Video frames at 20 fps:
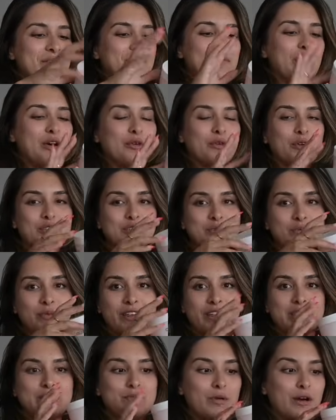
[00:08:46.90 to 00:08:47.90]
Melrose
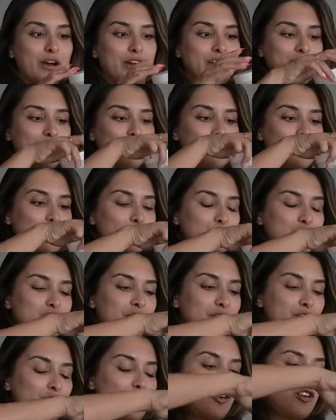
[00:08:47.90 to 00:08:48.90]
Place body cream, which
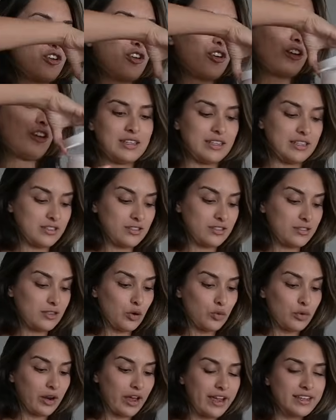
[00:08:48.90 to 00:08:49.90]
I've heard is so
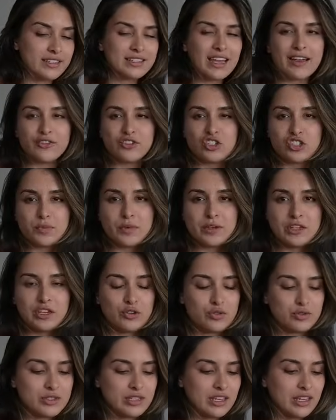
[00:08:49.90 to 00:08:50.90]
nice. I've just been
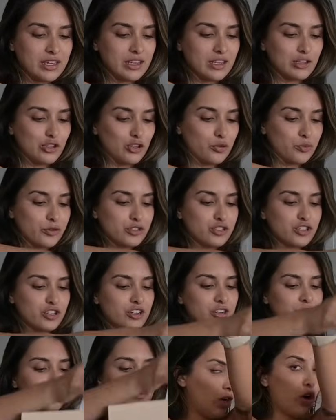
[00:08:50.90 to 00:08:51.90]
using
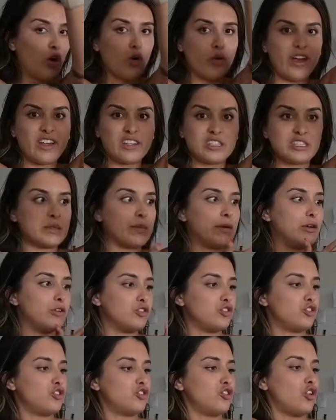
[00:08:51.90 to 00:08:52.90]
Lubriderm. Oh, that smells
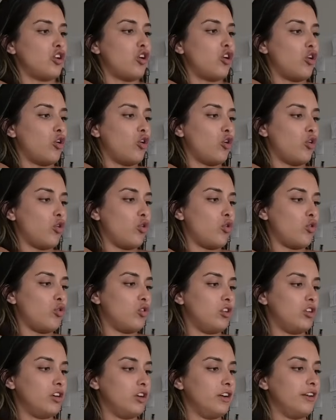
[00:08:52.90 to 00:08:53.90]
so
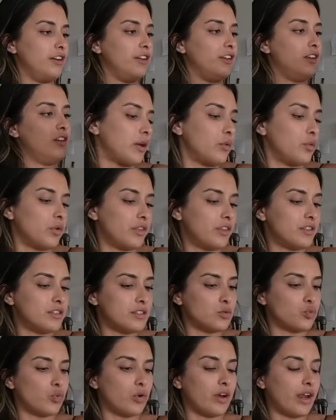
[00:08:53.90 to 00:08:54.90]
good. Okay, well, this
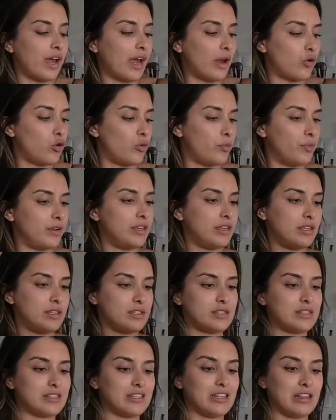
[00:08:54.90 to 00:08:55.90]
is what I will be
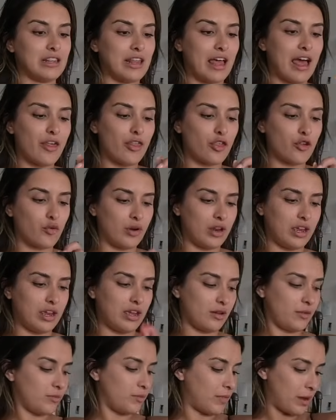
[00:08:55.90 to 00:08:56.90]

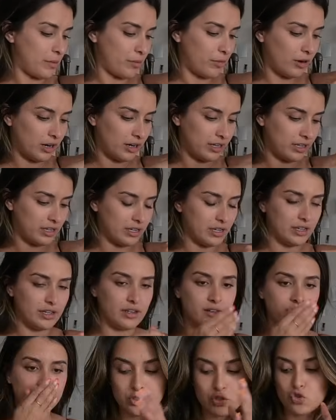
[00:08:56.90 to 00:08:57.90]
slathering my body in.
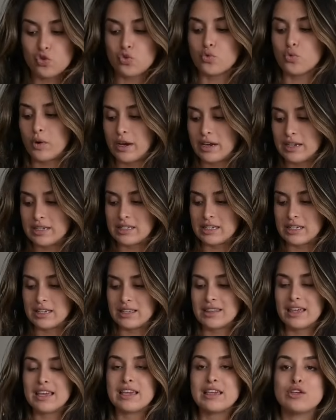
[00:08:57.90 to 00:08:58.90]
It's crazy.
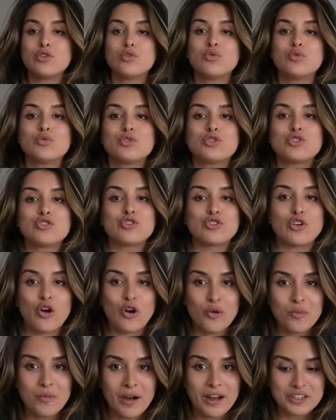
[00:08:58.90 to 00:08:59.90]
Thank you so
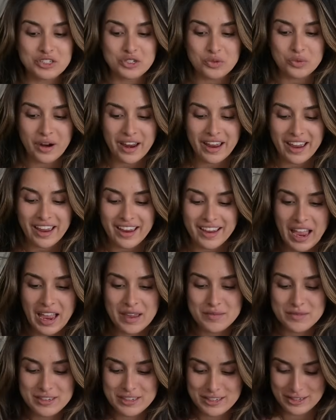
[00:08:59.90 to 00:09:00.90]
so much OUAI.
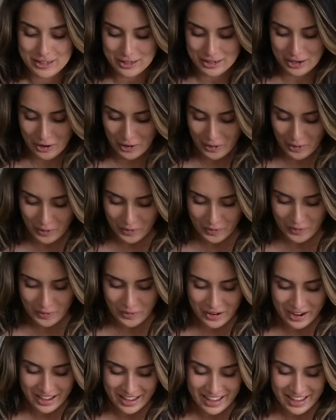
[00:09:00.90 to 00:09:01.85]
I'm so,